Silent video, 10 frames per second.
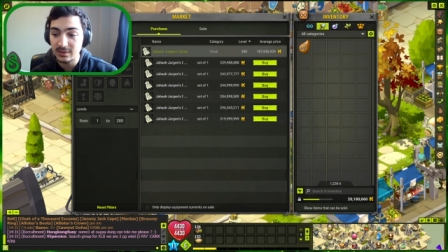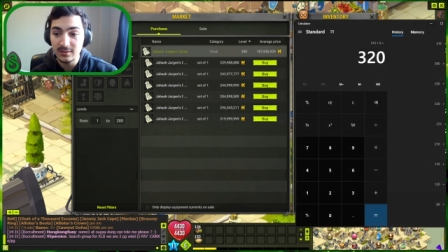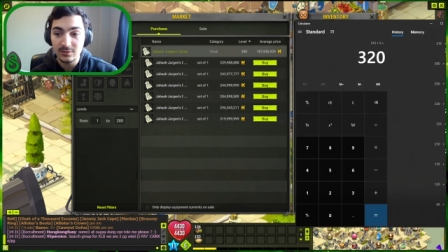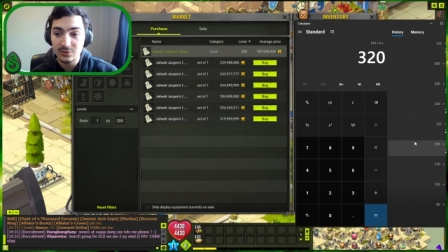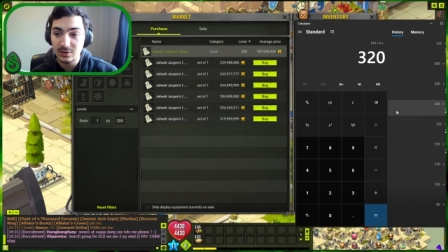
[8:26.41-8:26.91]

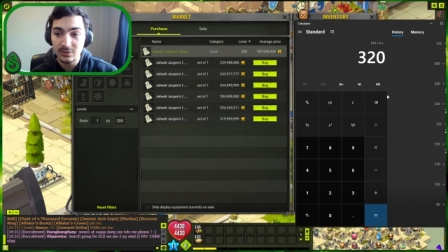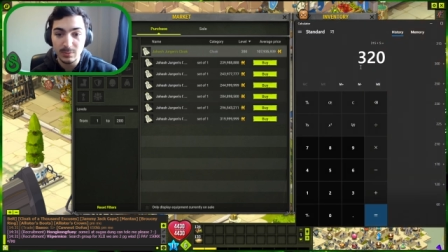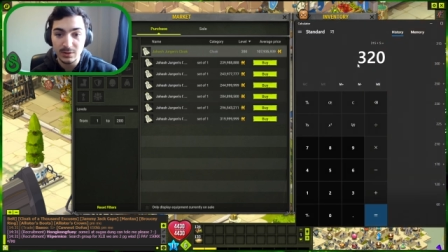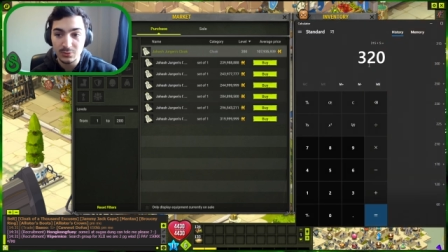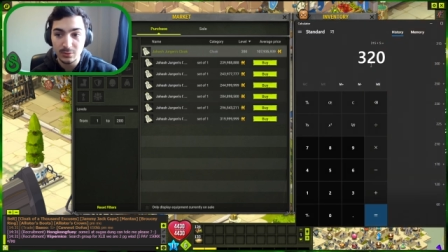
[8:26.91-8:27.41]
This is just
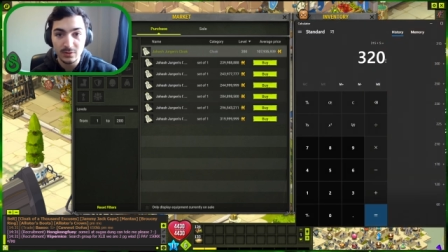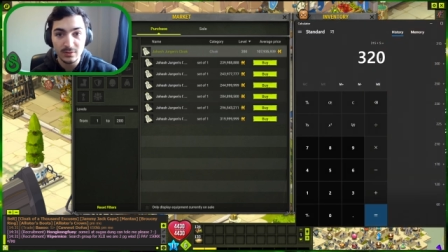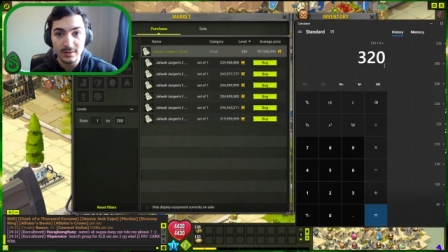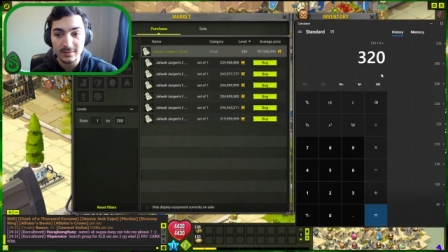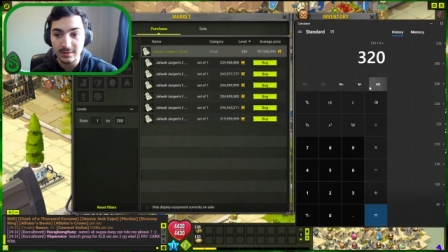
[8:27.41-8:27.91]
my trophy
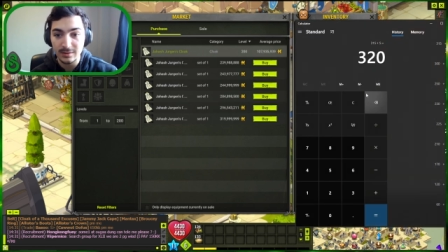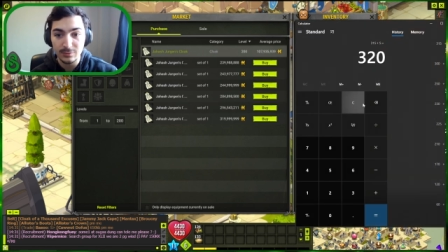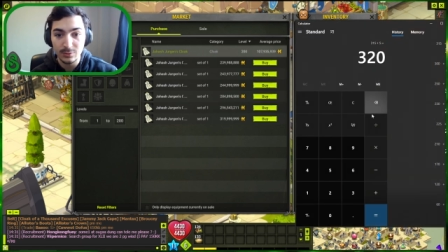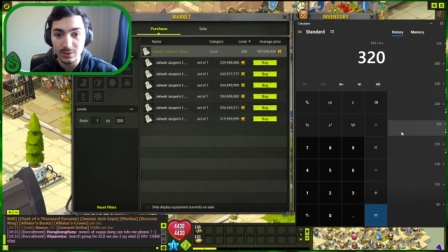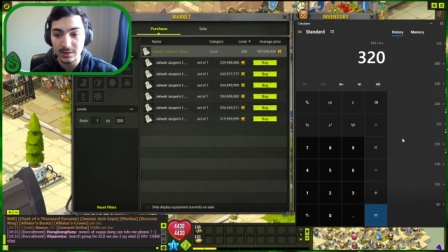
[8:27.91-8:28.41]
slots and a
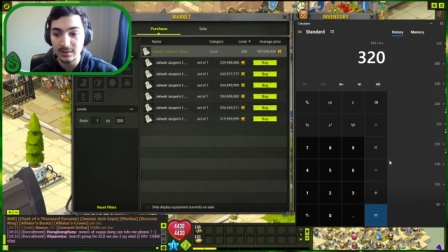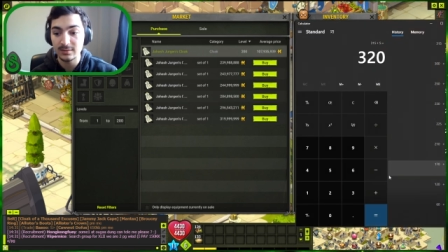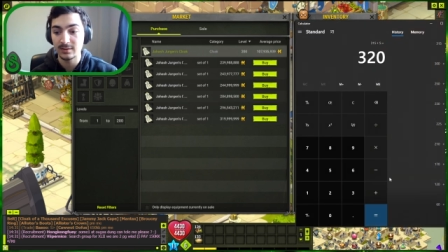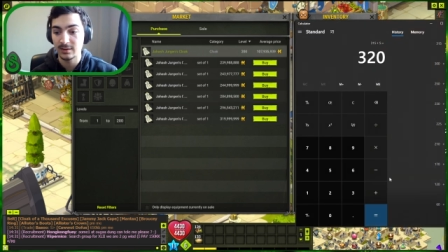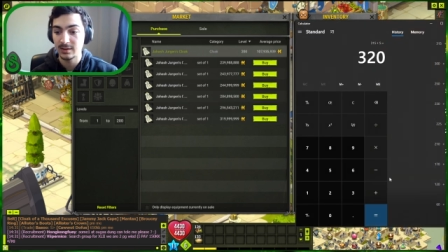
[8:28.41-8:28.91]
few
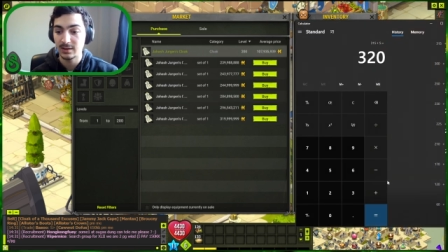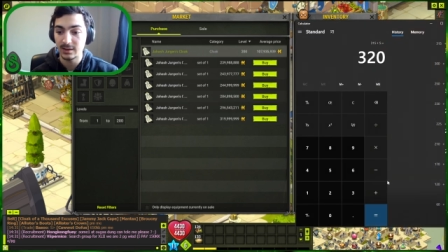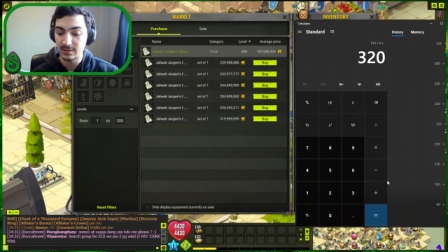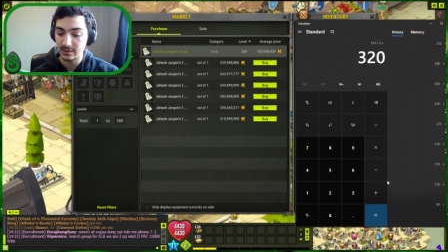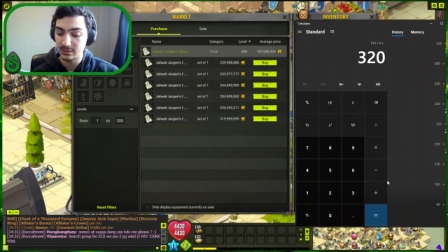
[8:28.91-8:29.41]
things,
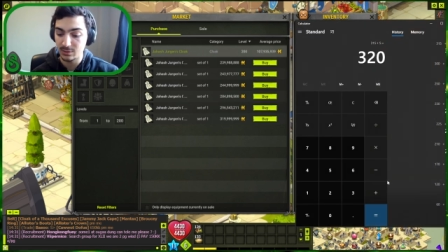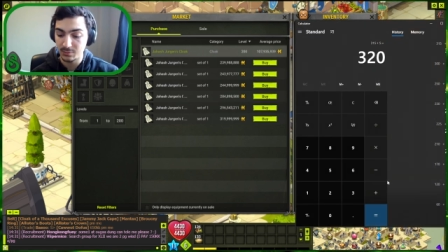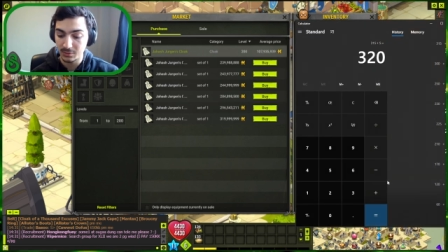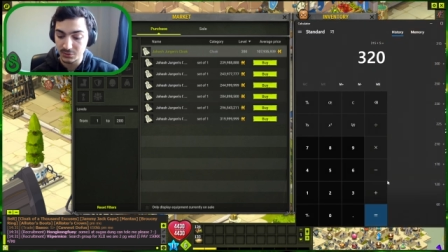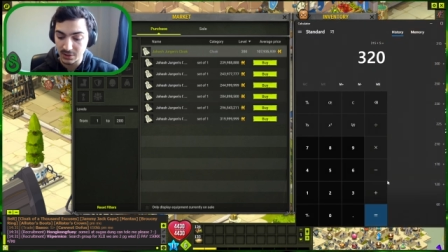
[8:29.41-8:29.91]
and then
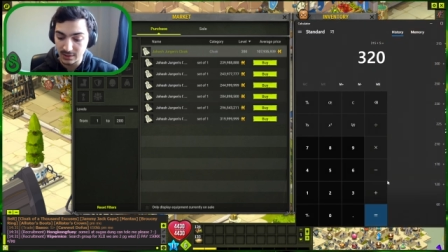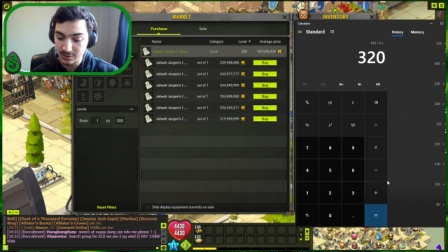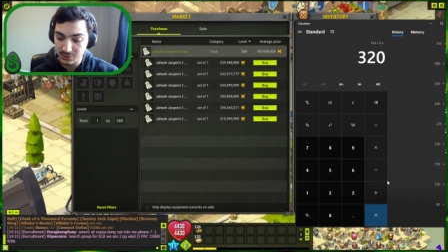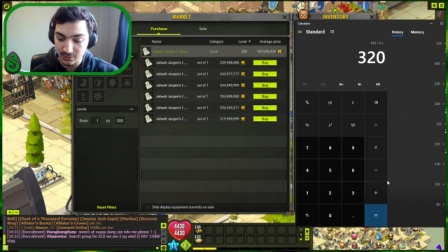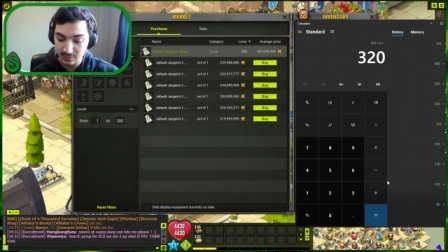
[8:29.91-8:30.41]
throw a
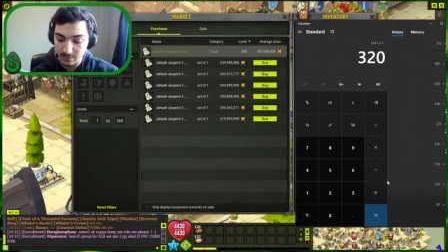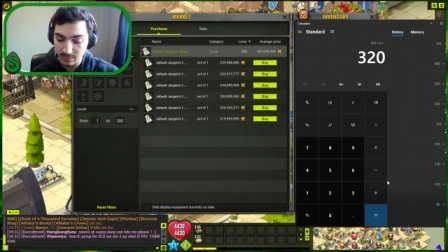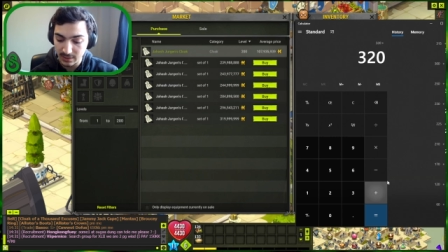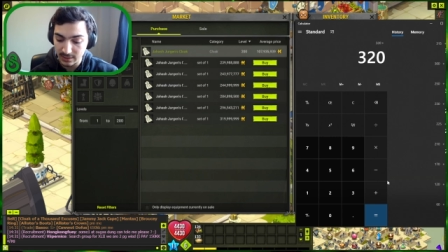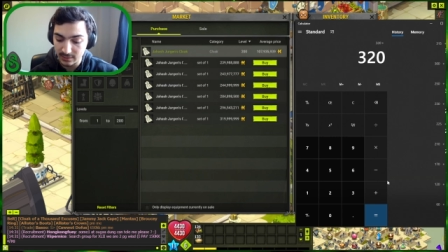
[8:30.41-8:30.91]
Jahash on top
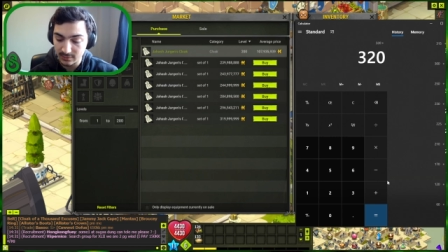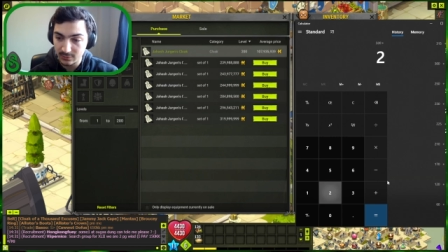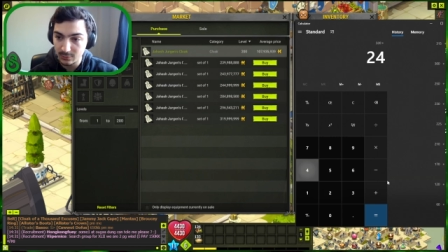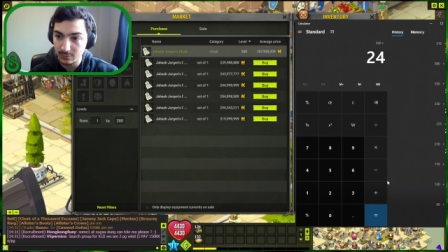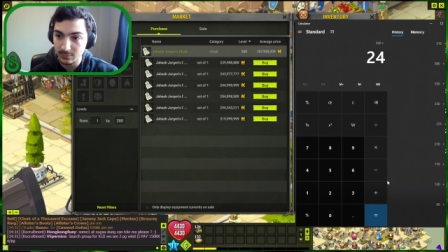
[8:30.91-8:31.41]
of that, that's
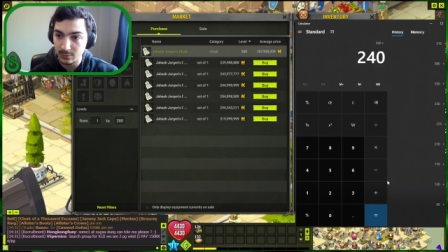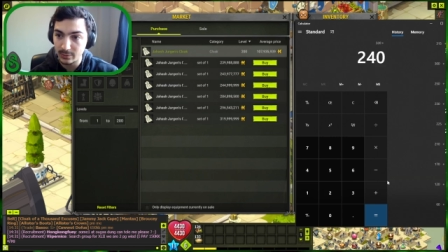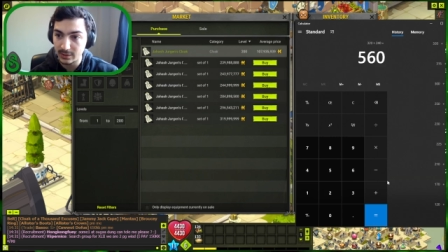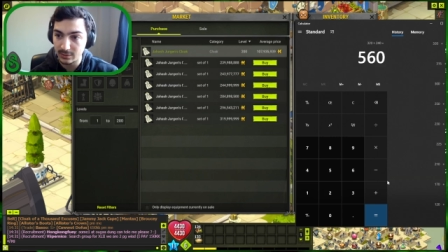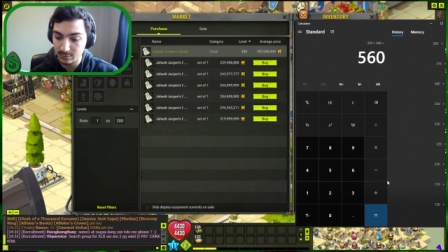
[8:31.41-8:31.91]
two
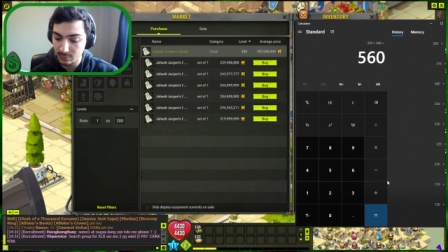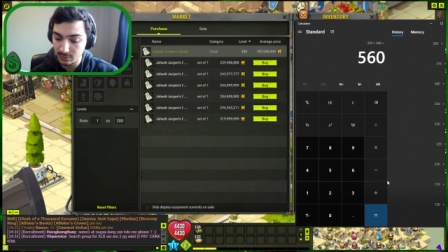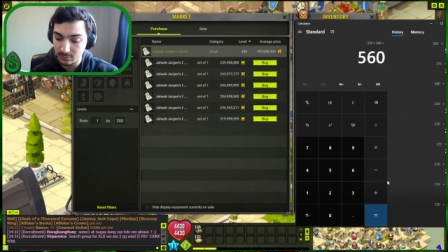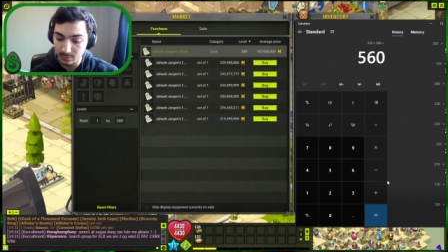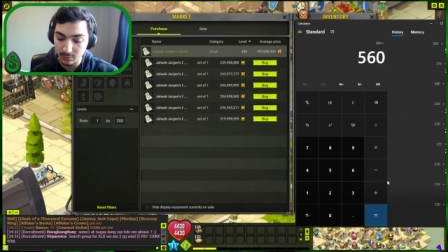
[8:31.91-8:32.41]
forty, throw
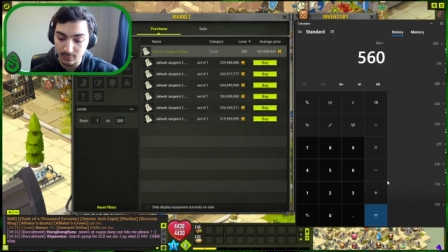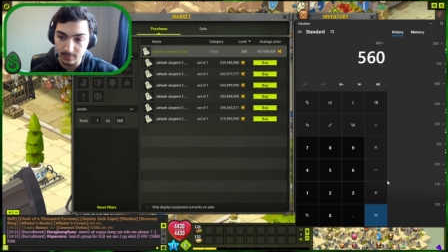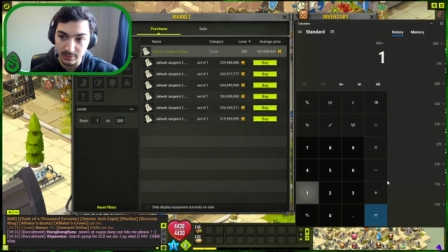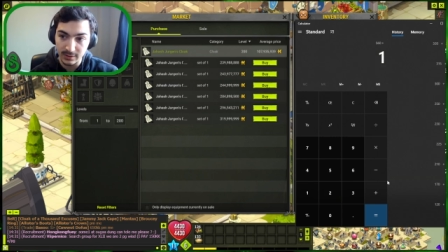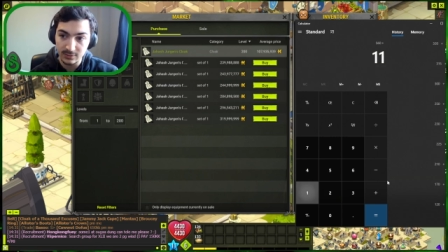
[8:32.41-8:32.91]
the
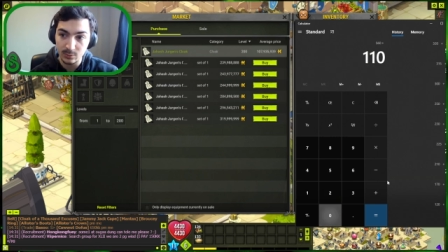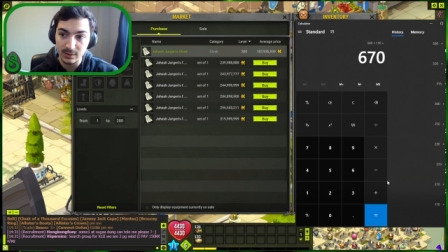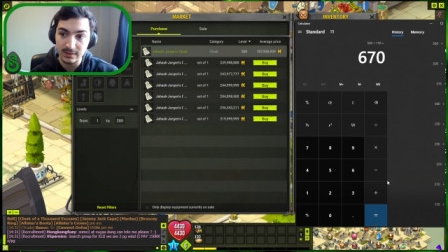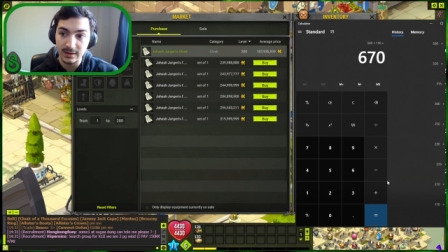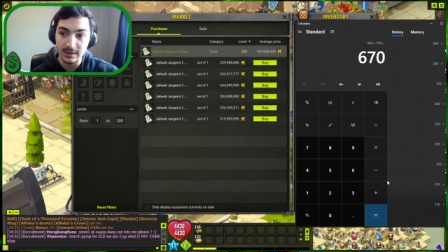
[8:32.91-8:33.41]
Krokobra, that's one
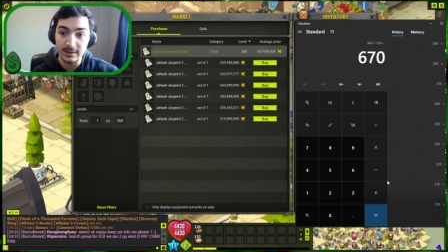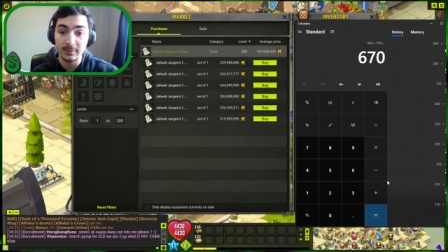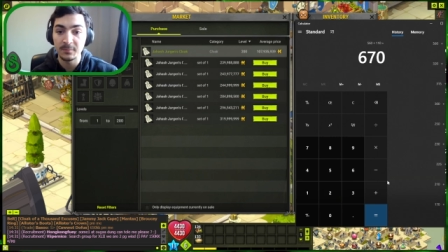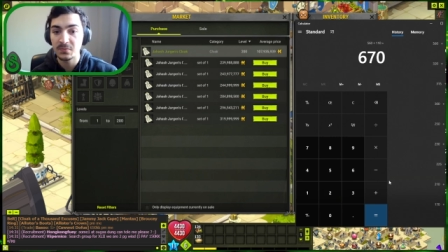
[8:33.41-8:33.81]
ten, like...